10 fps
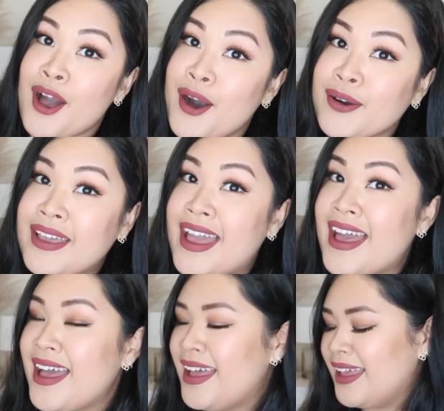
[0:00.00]

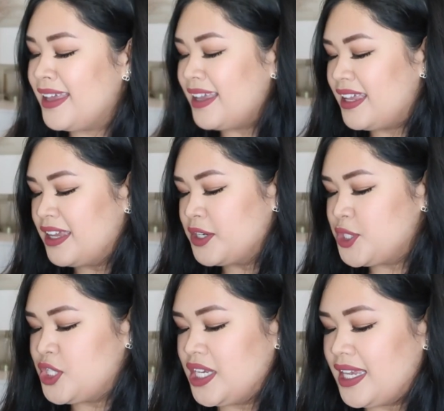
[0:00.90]
Okay, here
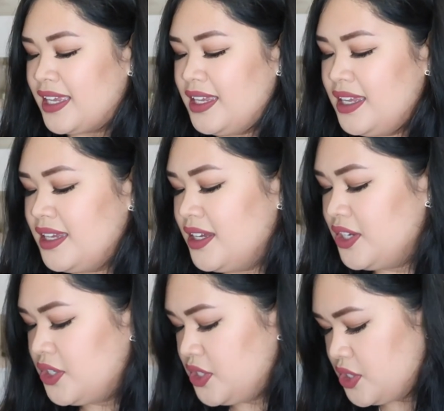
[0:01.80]
she
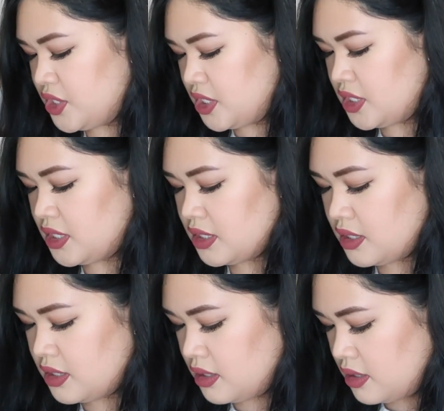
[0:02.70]
is.
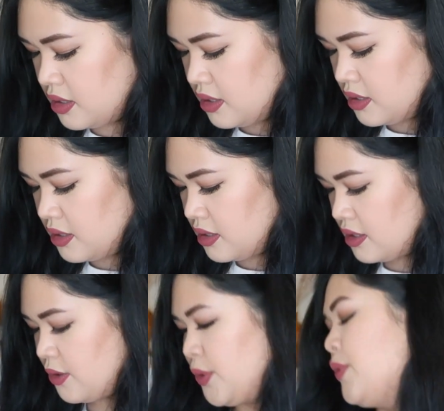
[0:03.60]

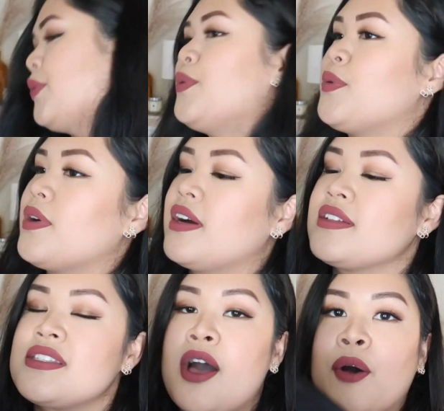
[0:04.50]
Ooh,
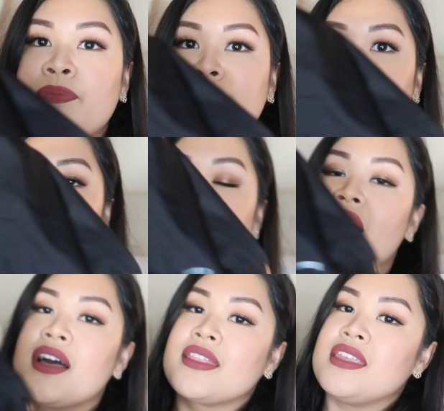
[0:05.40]
so
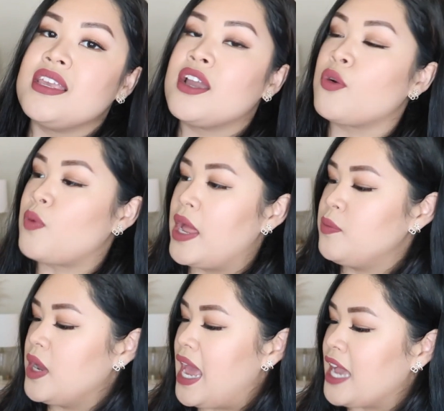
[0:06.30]
the
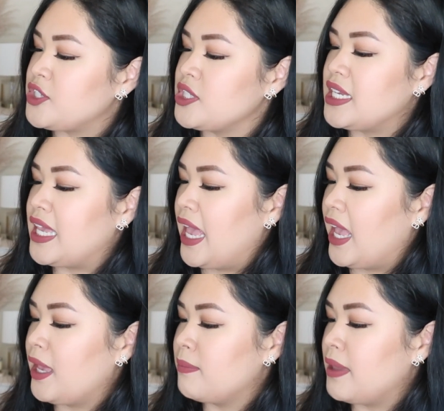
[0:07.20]
red one actually
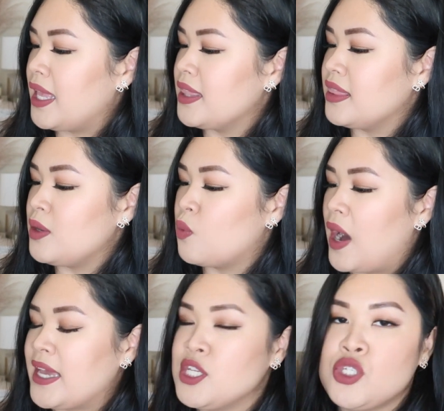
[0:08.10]
came in the
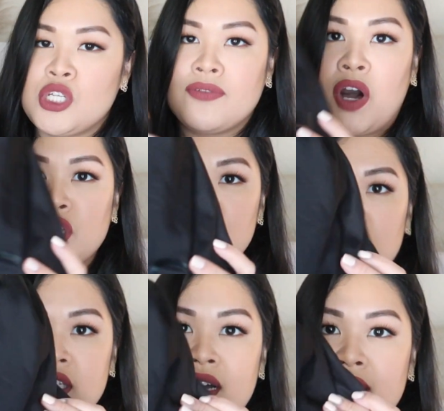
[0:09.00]
white Givenchy